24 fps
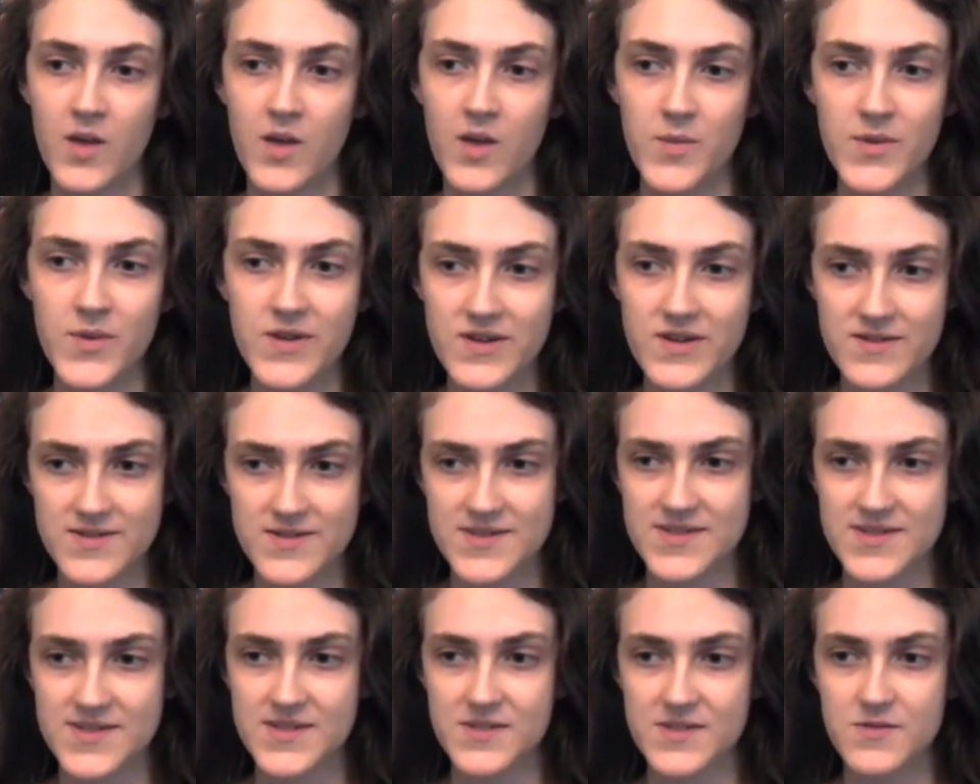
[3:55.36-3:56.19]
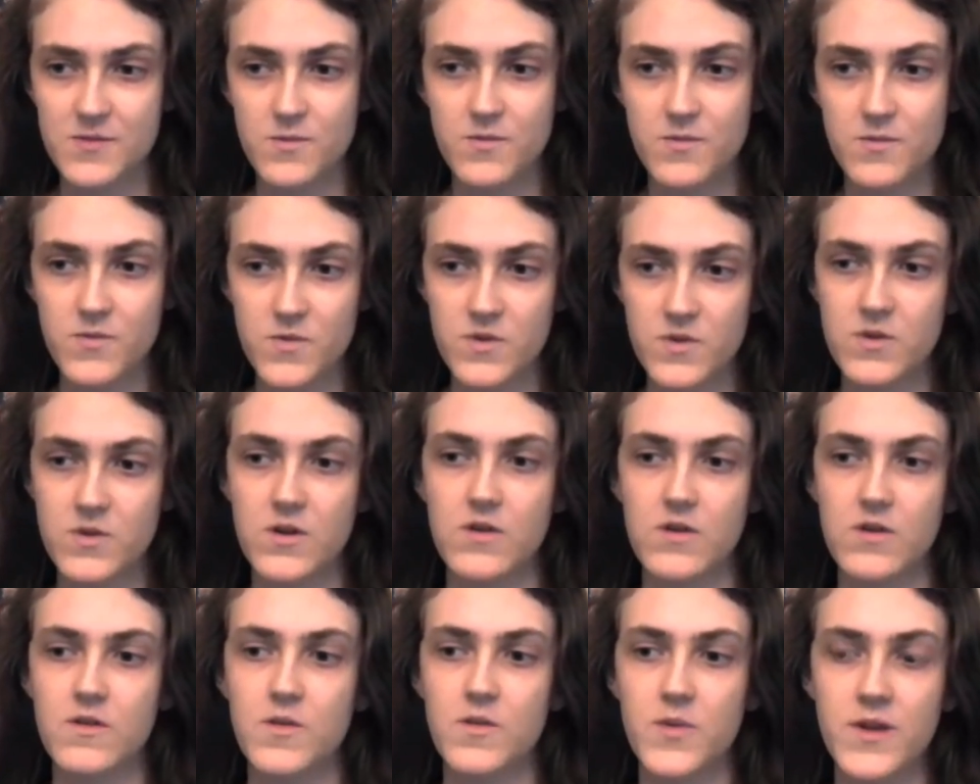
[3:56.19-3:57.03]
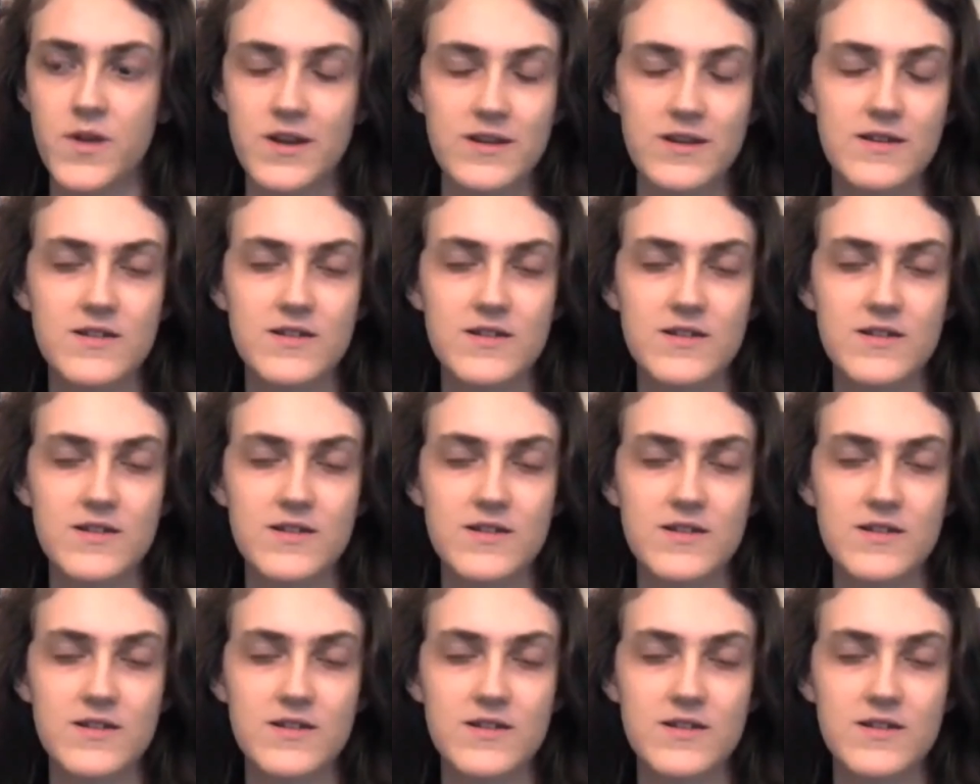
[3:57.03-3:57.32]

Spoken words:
because the planet